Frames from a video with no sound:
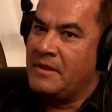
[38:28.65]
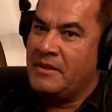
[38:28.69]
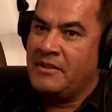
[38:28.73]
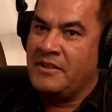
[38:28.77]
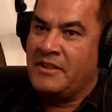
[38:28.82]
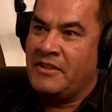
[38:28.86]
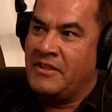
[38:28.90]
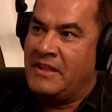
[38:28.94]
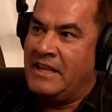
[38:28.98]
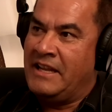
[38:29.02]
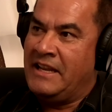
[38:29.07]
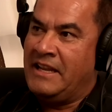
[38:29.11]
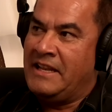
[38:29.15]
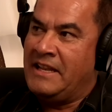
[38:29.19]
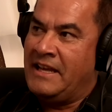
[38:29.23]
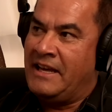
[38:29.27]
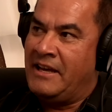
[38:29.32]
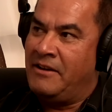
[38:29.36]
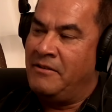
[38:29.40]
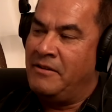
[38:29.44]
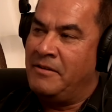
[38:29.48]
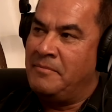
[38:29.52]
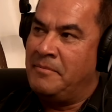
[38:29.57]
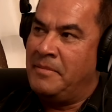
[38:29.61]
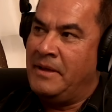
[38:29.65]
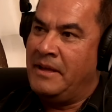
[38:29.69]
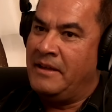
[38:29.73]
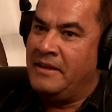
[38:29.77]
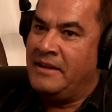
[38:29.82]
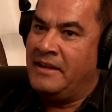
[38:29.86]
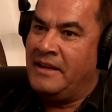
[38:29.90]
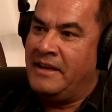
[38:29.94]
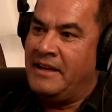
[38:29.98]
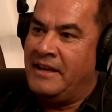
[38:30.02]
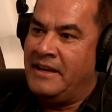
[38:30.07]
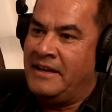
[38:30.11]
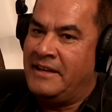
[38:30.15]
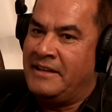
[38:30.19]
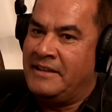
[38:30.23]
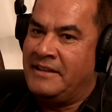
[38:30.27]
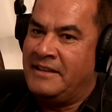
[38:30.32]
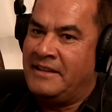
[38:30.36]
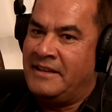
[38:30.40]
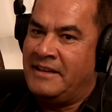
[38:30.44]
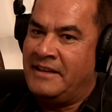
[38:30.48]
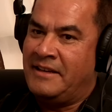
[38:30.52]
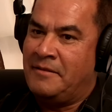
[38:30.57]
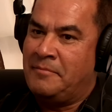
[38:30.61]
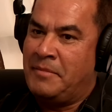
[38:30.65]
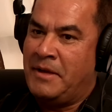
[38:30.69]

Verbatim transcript: the city now and be and uh,